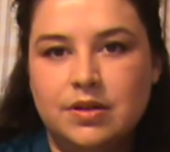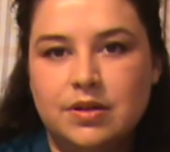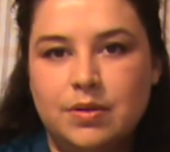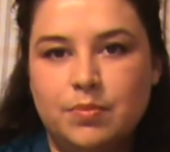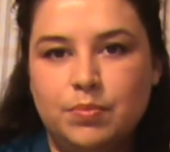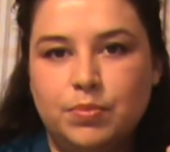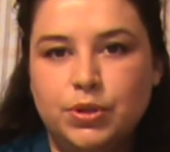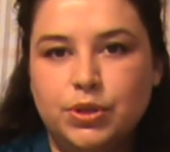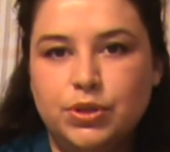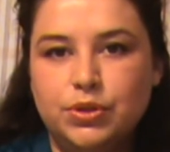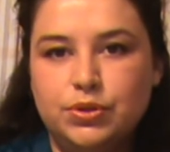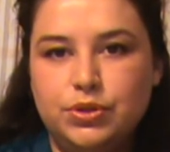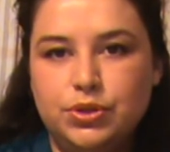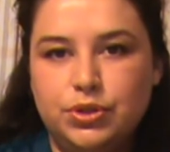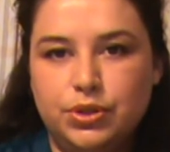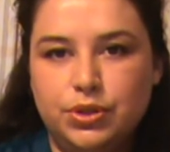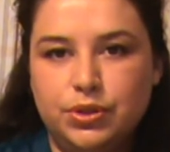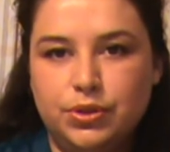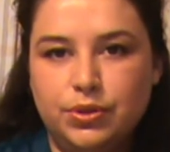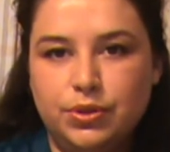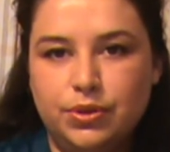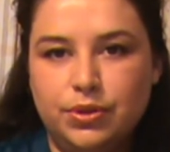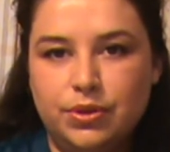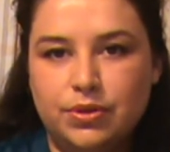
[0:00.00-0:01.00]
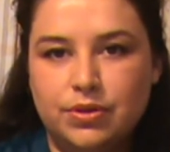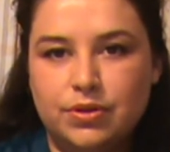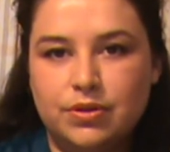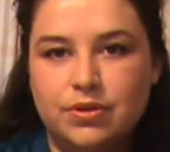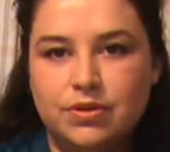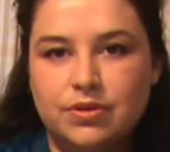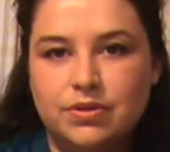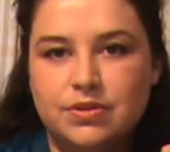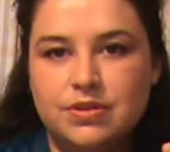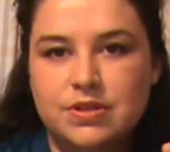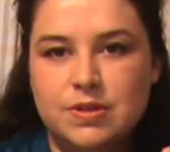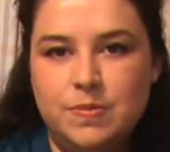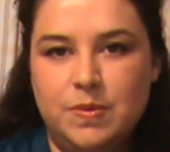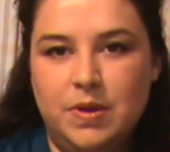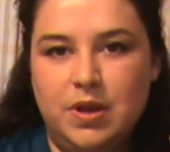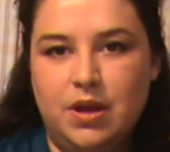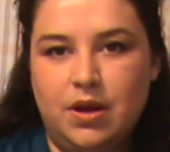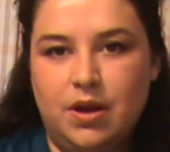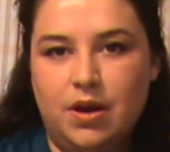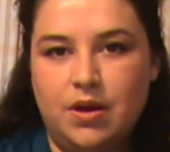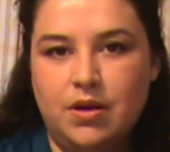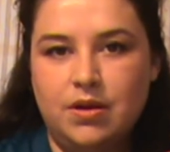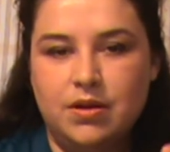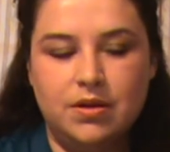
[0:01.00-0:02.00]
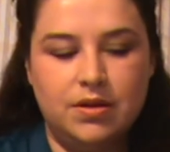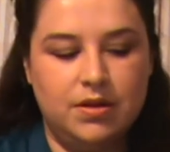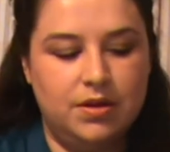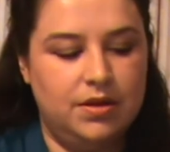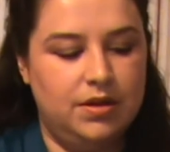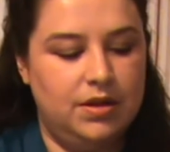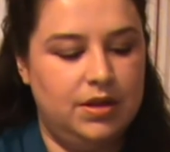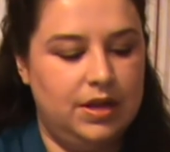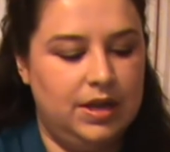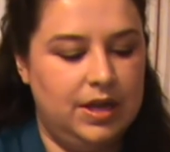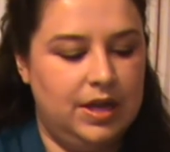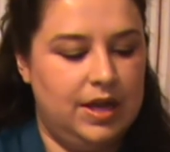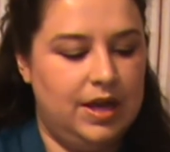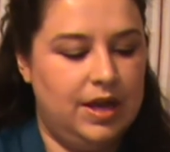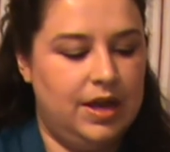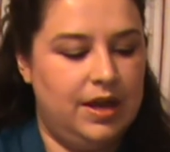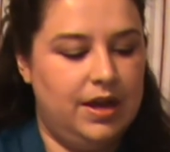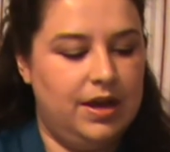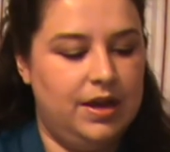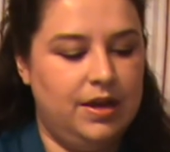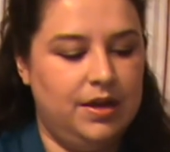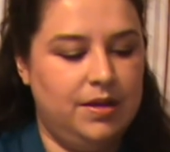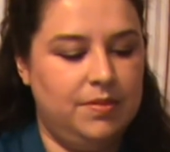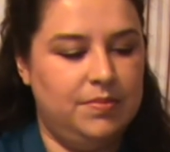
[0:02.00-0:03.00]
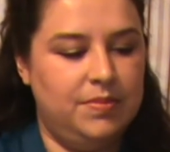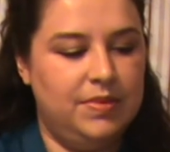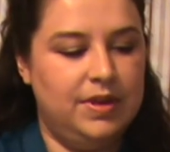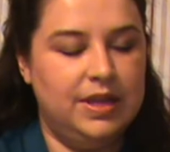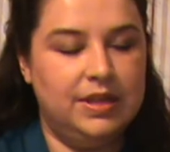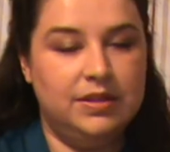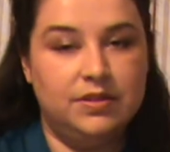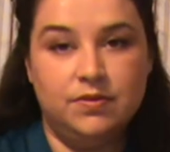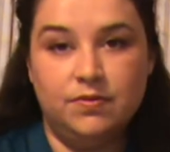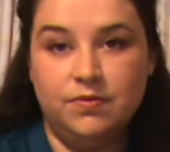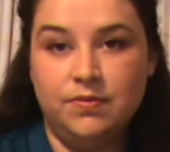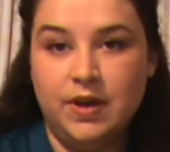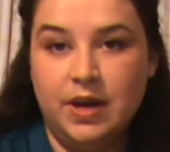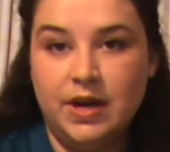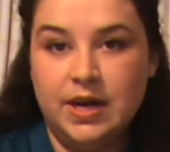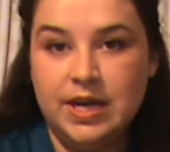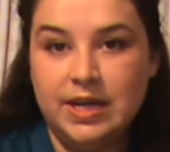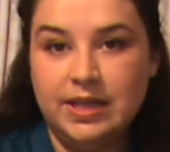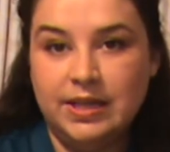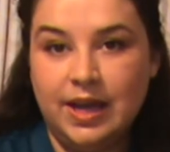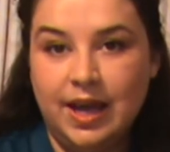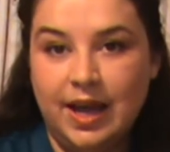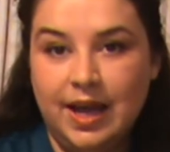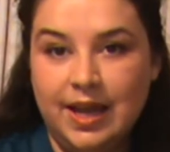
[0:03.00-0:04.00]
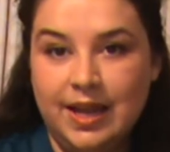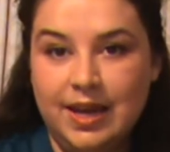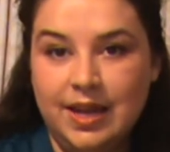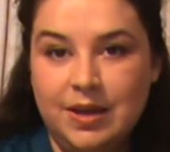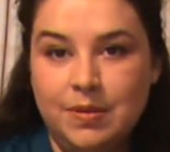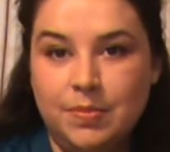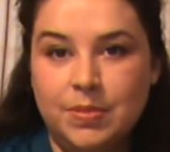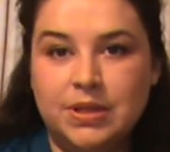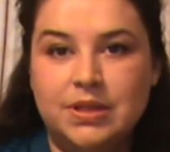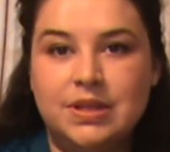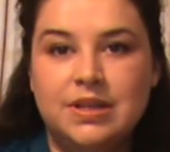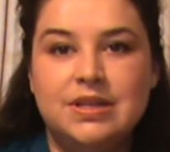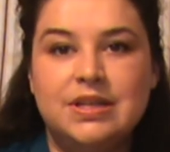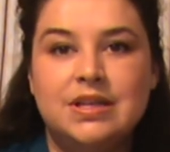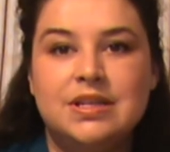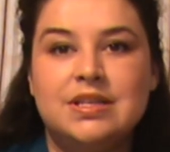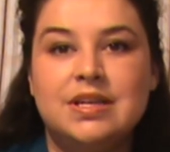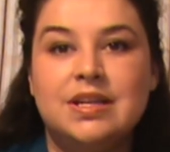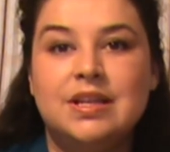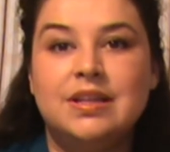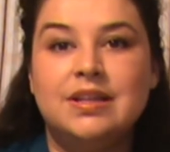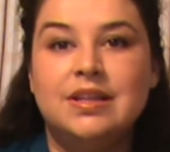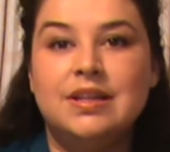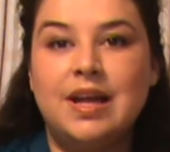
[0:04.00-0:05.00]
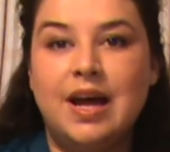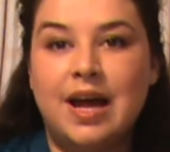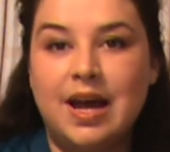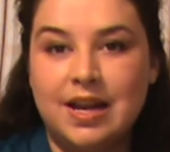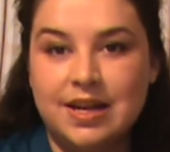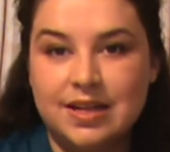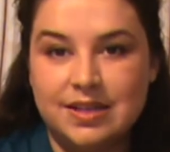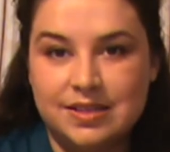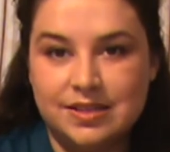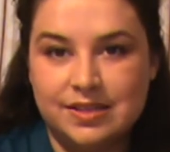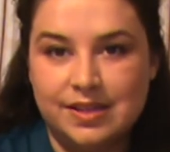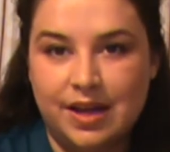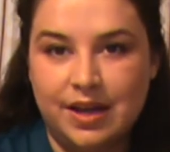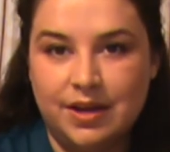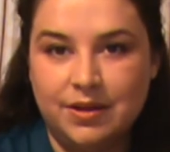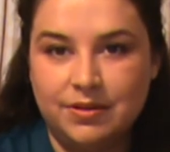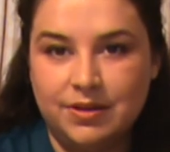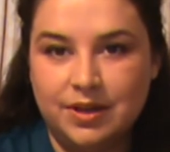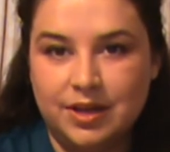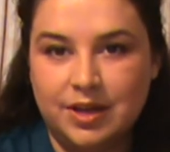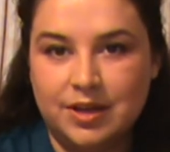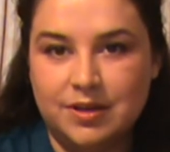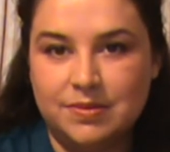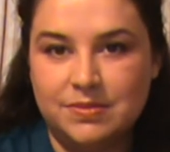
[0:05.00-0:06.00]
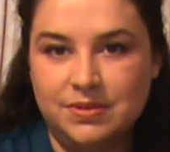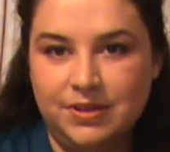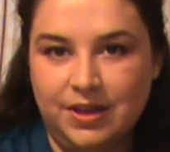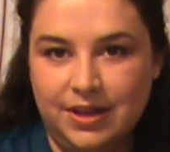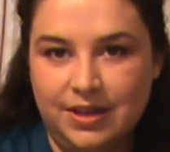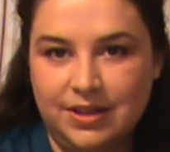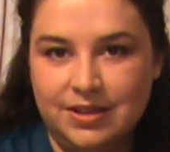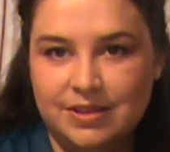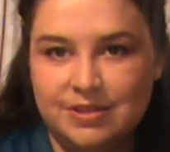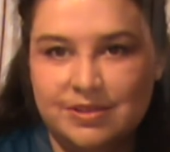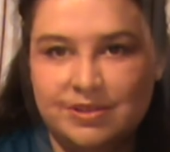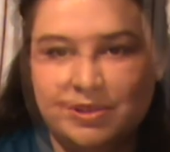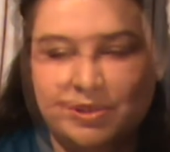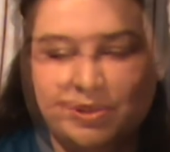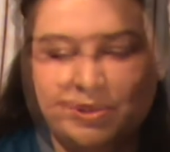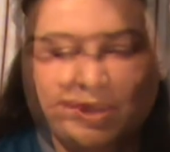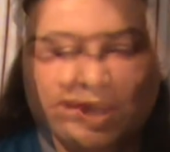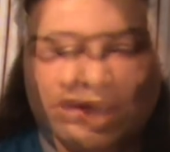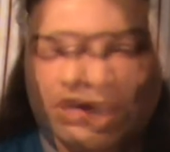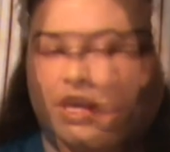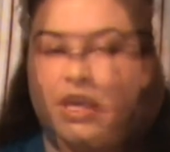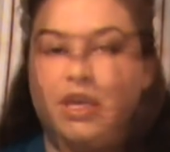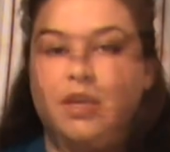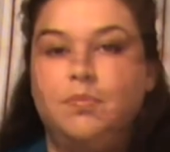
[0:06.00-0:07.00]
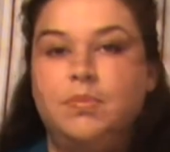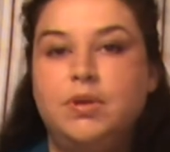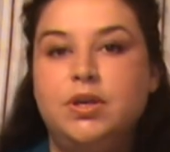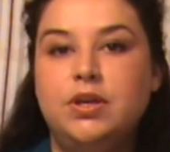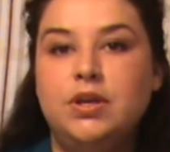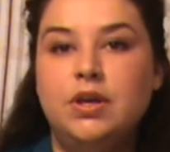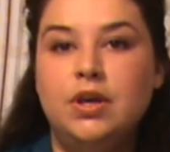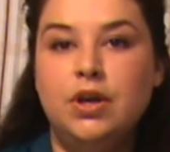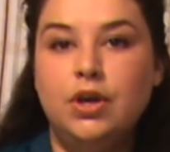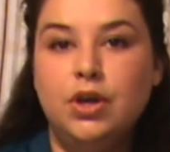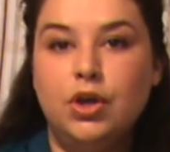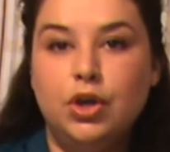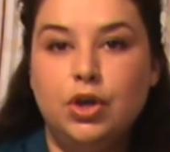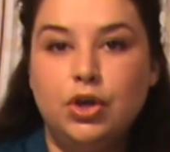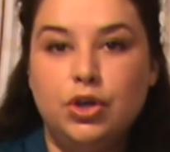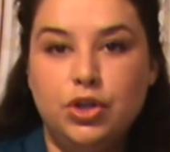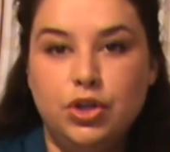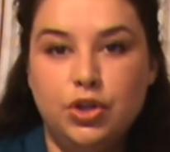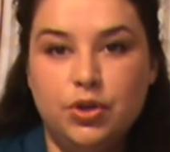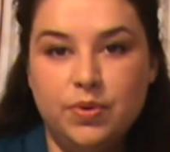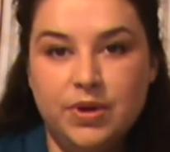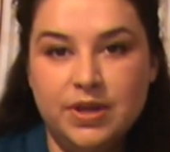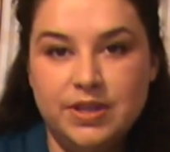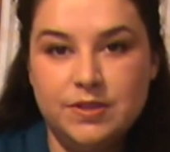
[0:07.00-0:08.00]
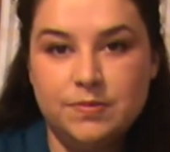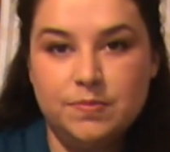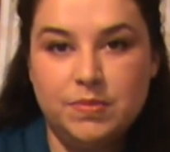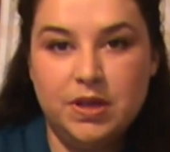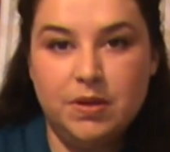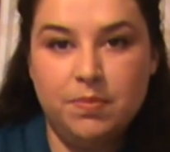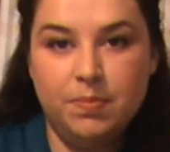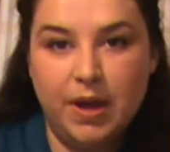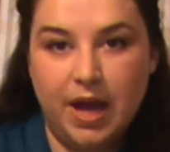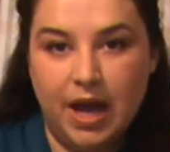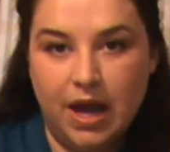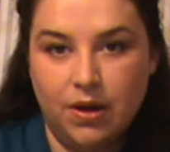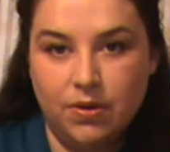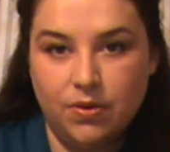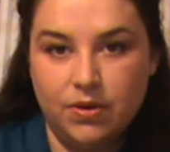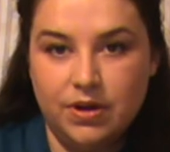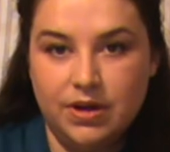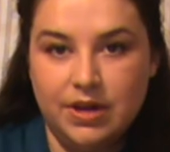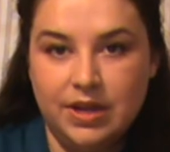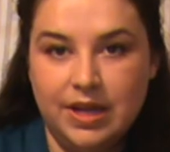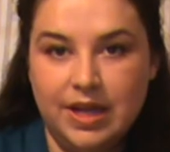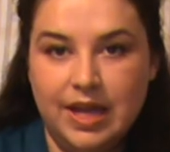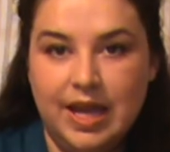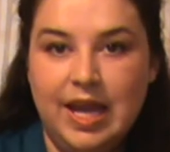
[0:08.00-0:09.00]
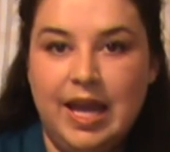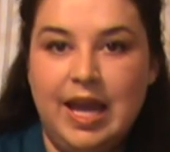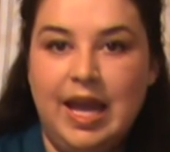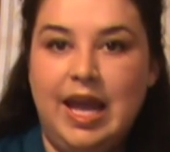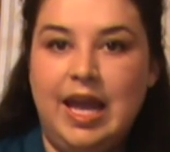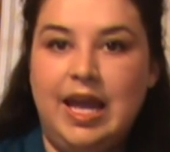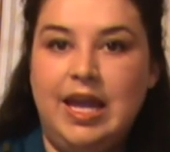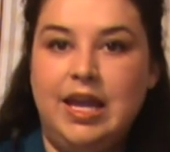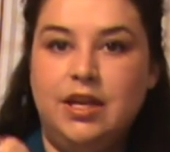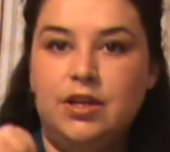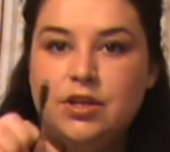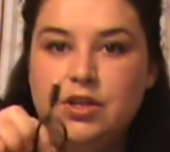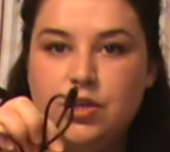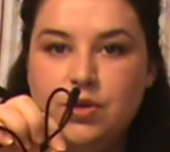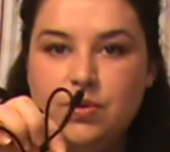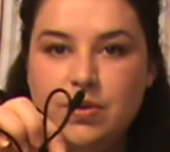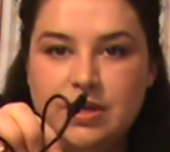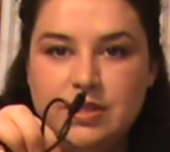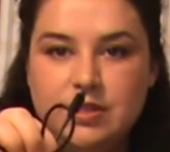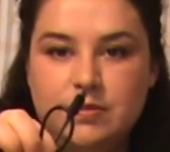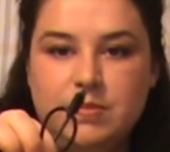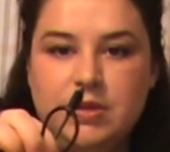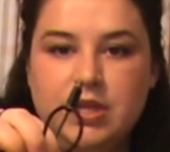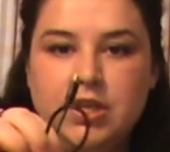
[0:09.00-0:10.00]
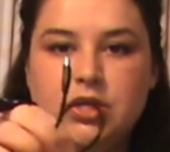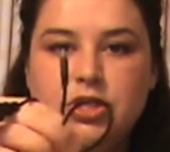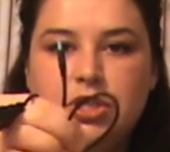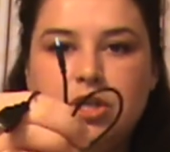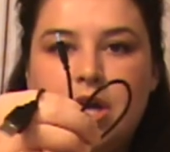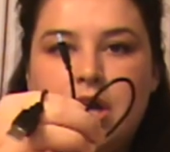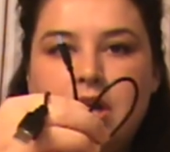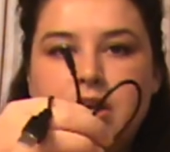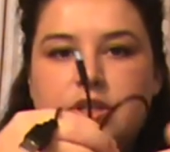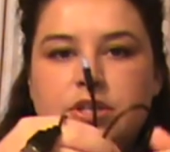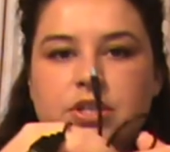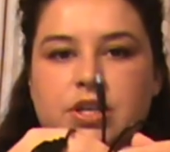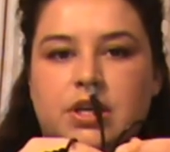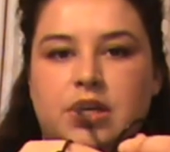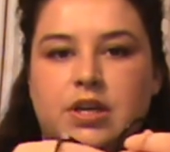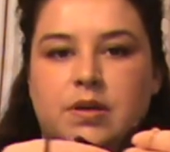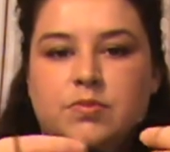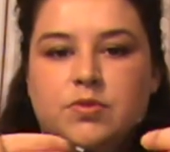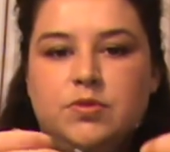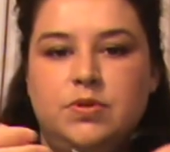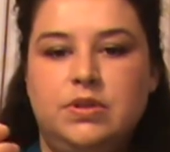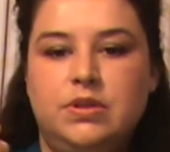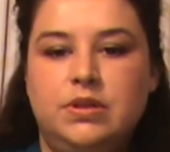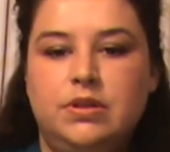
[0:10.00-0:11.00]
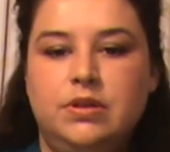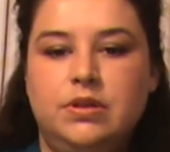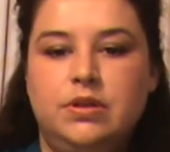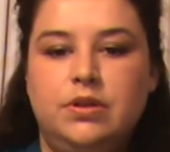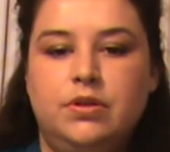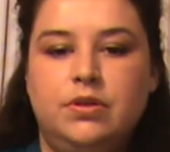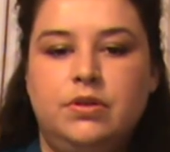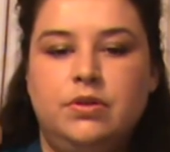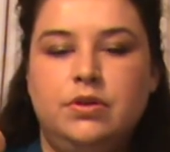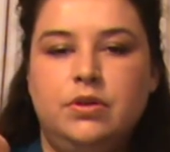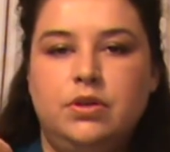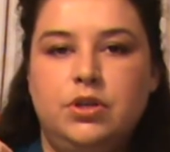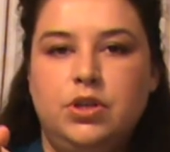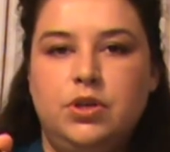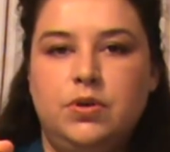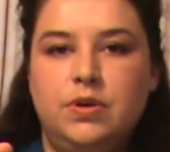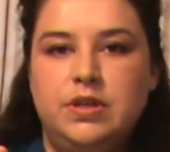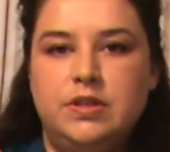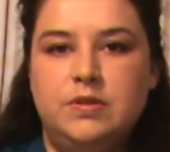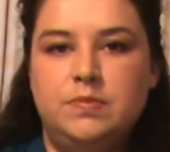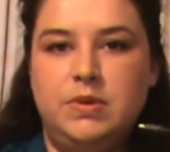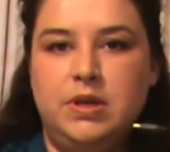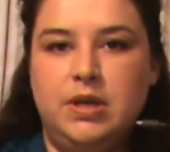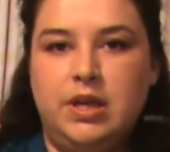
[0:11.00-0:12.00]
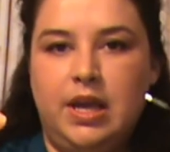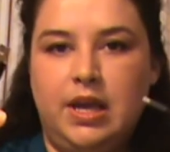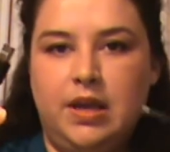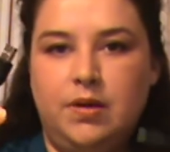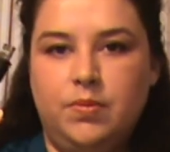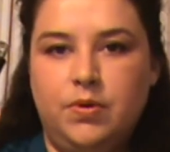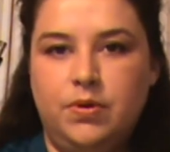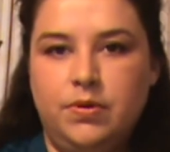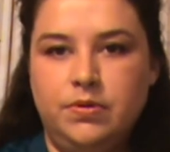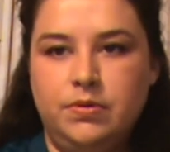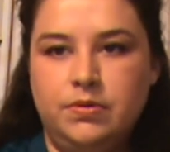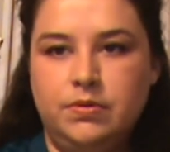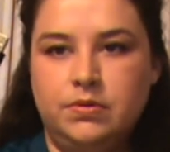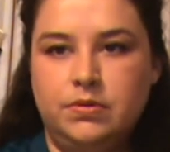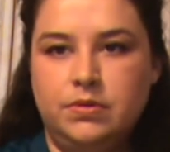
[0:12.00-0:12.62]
Bluetooth speaker. Um, it's very tiny, but there is a lot of sound that comes out of this little guy. It can be U S B powered and U S B charged. It comes with a little U S B cable